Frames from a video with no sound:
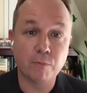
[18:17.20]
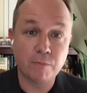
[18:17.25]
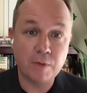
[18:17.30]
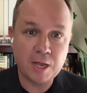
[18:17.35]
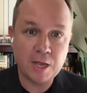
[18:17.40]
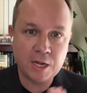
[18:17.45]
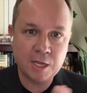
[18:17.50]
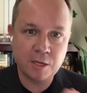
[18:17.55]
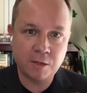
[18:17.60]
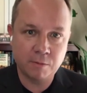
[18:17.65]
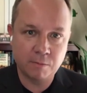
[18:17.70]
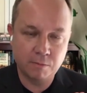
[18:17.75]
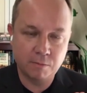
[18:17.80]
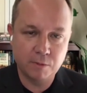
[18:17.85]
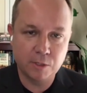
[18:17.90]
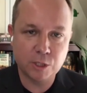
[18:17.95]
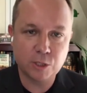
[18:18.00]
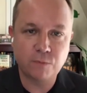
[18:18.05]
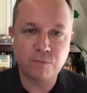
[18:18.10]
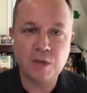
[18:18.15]

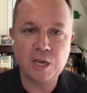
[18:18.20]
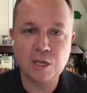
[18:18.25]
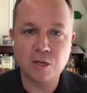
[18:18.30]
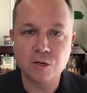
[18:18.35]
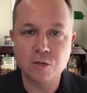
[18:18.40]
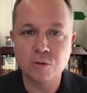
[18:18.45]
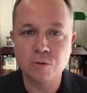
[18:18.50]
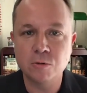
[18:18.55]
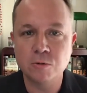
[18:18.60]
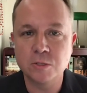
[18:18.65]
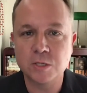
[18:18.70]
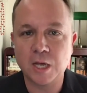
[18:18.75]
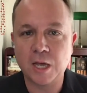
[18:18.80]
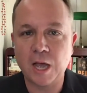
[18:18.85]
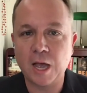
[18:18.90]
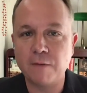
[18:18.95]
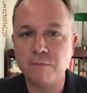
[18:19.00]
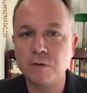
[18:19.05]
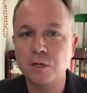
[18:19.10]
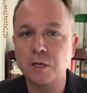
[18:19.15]
preventing this fake news,
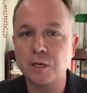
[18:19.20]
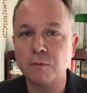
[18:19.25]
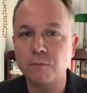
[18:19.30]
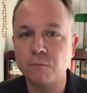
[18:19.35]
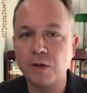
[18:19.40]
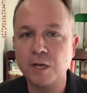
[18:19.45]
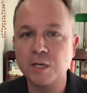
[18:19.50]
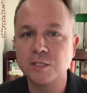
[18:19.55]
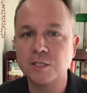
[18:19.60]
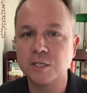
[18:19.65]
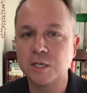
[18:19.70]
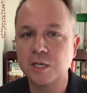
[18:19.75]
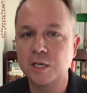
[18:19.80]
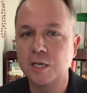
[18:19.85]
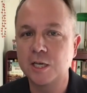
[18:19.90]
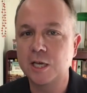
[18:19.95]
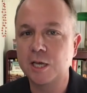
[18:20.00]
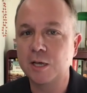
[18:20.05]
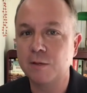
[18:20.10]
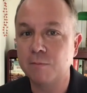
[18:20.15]
I have to confess,
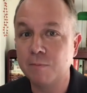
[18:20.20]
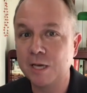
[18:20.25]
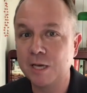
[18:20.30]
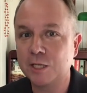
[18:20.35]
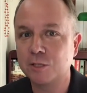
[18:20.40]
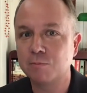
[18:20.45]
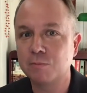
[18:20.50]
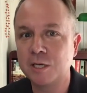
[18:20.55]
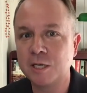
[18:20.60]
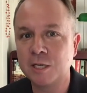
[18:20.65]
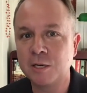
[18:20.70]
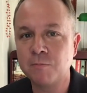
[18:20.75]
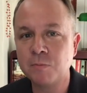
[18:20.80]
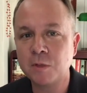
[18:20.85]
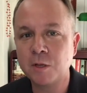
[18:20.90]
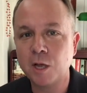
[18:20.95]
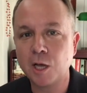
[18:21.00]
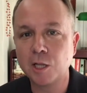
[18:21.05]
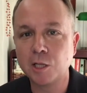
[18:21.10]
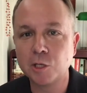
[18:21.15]
it makes me
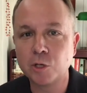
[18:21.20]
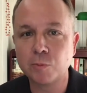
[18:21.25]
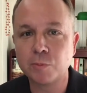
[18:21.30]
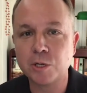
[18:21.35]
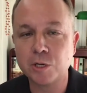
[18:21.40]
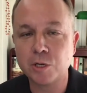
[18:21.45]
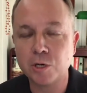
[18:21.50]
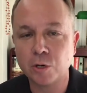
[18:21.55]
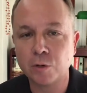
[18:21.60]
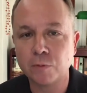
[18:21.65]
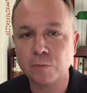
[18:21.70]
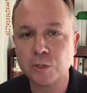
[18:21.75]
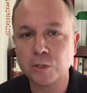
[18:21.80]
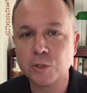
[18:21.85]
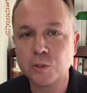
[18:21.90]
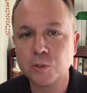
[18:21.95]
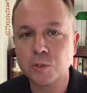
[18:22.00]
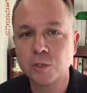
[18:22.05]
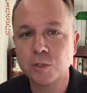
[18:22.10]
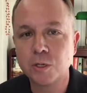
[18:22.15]
a little bit
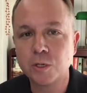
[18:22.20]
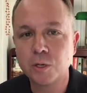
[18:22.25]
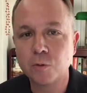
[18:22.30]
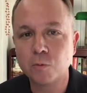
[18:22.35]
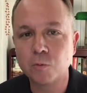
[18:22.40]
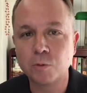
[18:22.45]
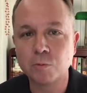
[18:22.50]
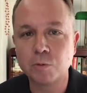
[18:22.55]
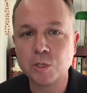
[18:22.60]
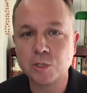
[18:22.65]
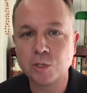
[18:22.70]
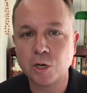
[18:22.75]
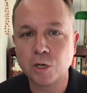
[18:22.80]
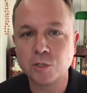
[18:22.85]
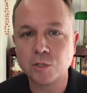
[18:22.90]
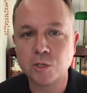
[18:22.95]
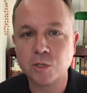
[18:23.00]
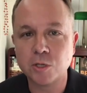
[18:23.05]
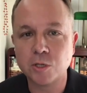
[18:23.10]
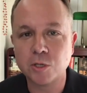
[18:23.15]
nervous when we
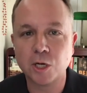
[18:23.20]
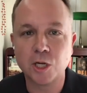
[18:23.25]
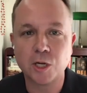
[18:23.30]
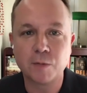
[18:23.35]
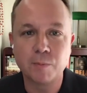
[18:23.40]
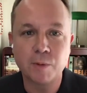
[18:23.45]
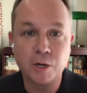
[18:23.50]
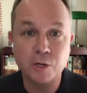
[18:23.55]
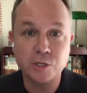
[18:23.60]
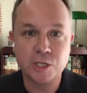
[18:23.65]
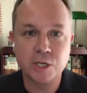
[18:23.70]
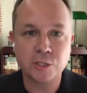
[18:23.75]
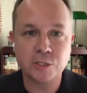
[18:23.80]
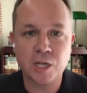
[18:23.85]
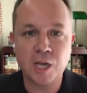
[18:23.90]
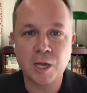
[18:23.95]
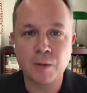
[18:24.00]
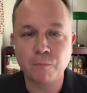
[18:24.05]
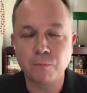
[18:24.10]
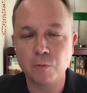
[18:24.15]
start talking about jail
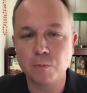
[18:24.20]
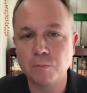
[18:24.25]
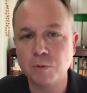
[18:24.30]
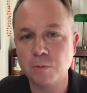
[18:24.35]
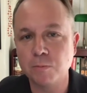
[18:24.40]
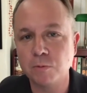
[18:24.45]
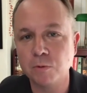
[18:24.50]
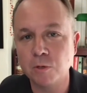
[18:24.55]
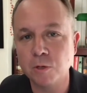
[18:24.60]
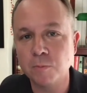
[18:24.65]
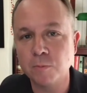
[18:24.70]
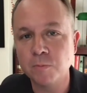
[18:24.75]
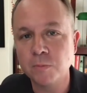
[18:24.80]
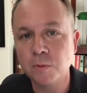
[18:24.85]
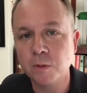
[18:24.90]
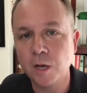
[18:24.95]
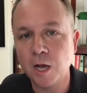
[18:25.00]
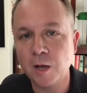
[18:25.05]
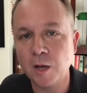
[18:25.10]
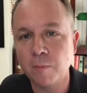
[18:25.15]
time for people
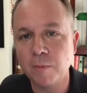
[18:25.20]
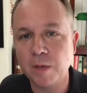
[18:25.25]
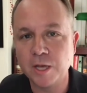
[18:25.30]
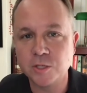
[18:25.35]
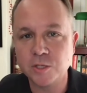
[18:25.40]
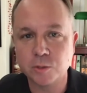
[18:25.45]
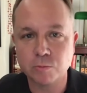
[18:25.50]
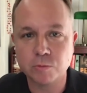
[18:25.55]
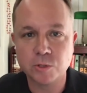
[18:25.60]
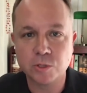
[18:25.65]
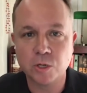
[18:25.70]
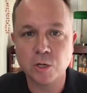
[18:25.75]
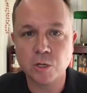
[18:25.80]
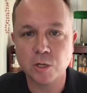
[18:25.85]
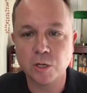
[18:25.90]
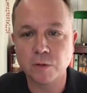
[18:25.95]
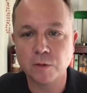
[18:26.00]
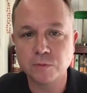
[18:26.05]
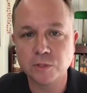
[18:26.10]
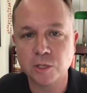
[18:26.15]
as a
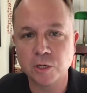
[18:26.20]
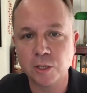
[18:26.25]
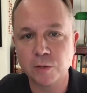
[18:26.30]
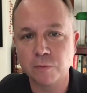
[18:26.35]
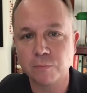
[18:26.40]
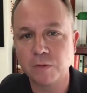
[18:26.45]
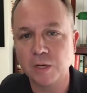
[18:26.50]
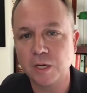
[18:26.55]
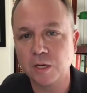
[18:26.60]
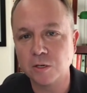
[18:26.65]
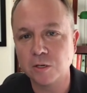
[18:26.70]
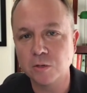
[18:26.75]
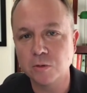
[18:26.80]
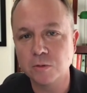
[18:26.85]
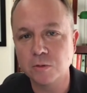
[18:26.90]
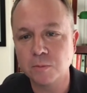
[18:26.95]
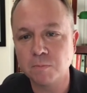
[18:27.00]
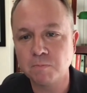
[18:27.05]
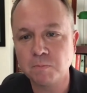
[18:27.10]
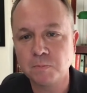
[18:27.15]
result of sharing fake
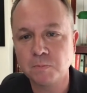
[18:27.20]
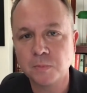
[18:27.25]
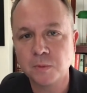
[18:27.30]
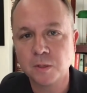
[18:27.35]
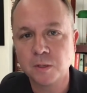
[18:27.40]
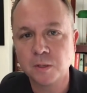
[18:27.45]
news.